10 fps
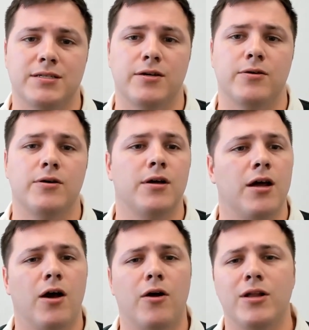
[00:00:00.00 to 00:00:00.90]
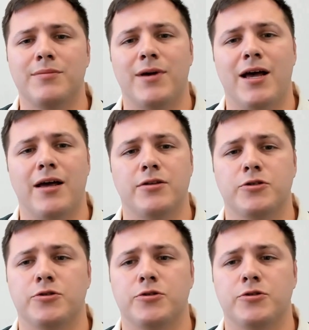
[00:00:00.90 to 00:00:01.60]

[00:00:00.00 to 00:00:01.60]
So only the miles are